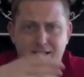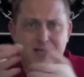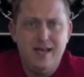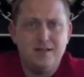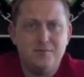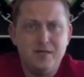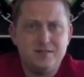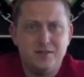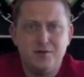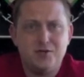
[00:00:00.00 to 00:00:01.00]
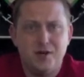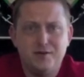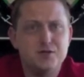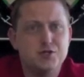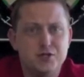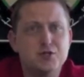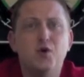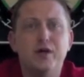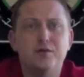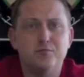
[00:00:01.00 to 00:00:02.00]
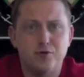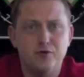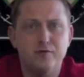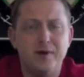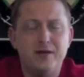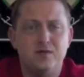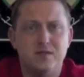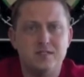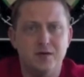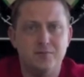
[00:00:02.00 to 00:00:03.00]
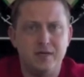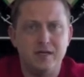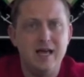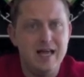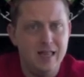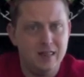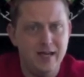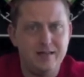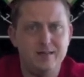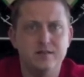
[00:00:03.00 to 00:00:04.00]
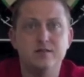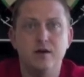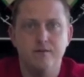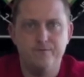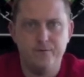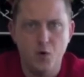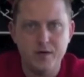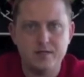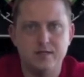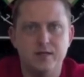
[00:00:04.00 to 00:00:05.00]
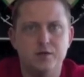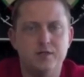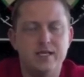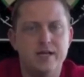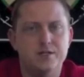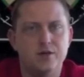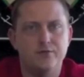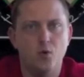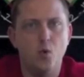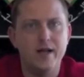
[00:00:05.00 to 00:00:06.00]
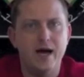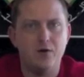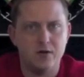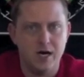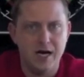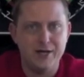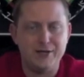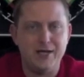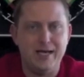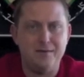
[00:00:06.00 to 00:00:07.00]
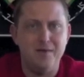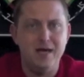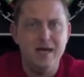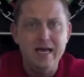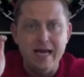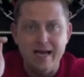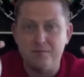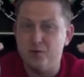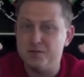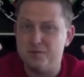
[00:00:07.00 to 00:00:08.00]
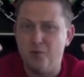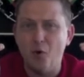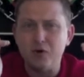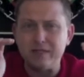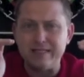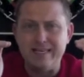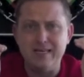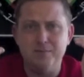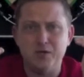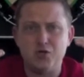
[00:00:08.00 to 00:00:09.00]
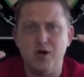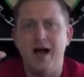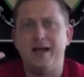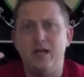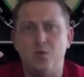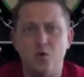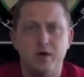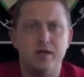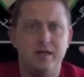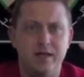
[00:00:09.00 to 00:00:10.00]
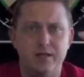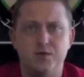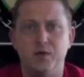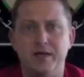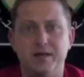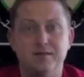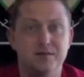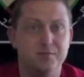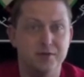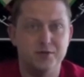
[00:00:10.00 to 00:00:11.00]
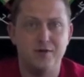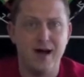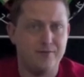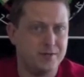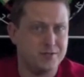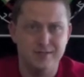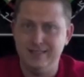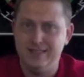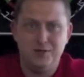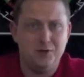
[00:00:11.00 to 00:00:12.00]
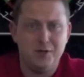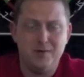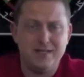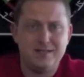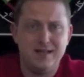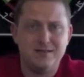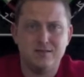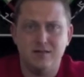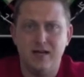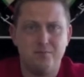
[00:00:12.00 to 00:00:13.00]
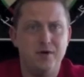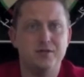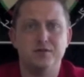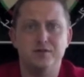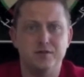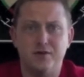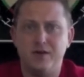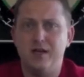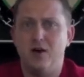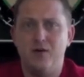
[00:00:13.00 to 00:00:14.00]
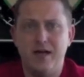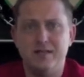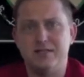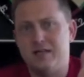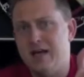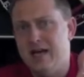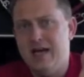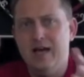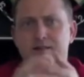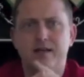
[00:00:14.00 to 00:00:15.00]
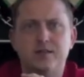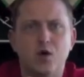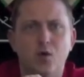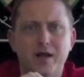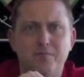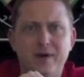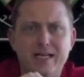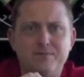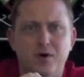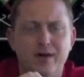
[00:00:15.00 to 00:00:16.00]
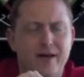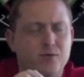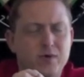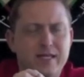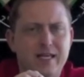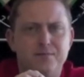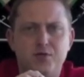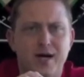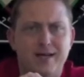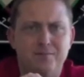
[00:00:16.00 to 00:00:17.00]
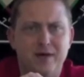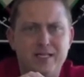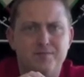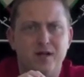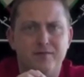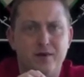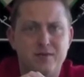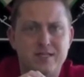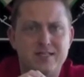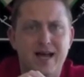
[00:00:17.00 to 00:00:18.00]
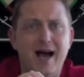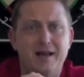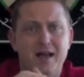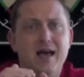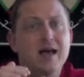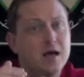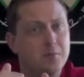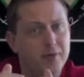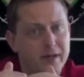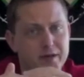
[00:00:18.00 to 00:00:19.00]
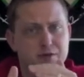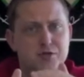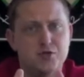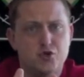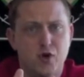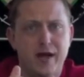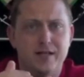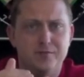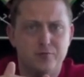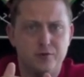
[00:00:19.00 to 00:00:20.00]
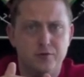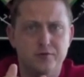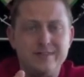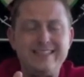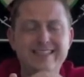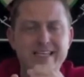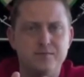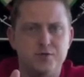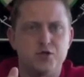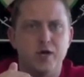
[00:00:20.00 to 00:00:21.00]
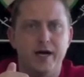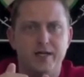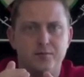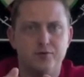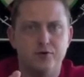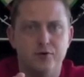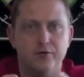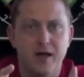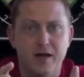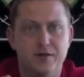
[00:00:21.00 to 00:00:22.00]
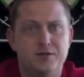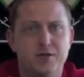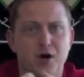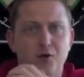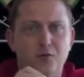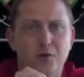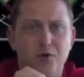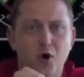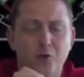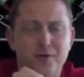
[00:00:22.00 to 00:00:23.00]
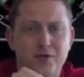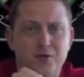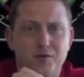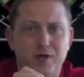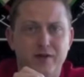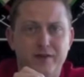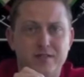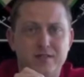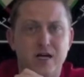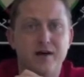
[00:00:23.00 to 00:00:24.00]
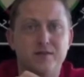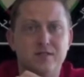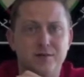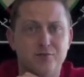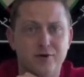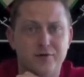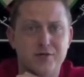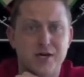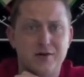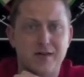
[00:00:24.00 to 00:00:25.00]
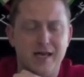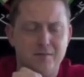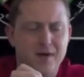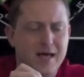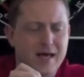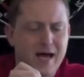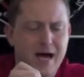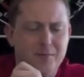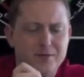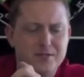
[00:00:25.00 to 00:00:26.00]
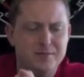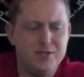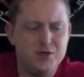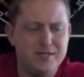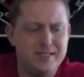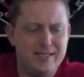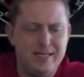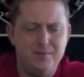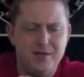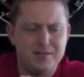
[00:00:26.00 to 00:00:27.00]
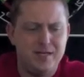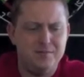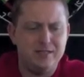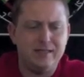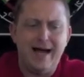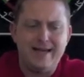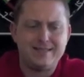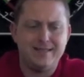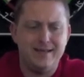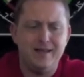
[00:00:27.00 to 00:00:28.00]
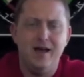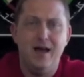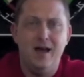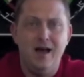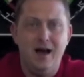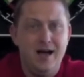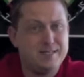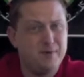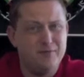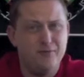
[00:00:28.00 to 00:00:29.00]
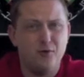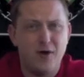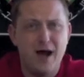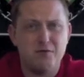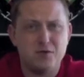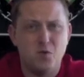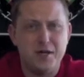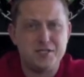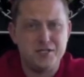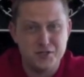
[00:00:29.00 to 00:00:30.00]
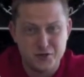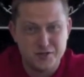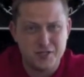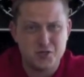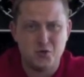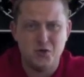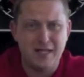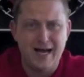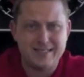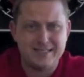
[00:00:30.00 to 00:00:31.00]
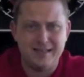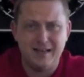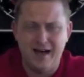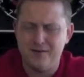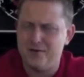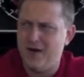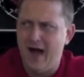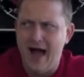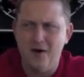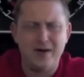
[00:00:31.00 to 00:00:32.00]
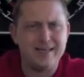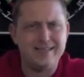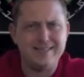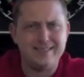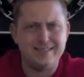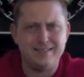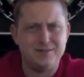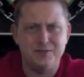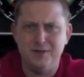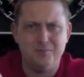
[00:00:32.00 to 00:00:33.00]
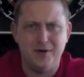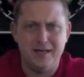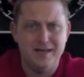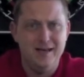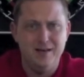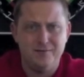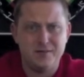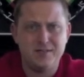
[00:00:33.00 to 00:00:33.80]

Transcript: in the end, it means that your darts are just going to improve by doing something like this, focusing your attention for 1 hour on a game, and most importantly, keeping track and working each week to build your average. Only makes sense, like pitchers and their ERAs and things that go on in baseball. Everyone keeps track in baseball of every stat, and players try and improve. Teams try and improve. So what we're hoping to do with all this is obviously improve your dart game. But some interesting emails came in last night. I spent 4 hours watching Jersey Shore last night. I don't know how I got addicted to it, but for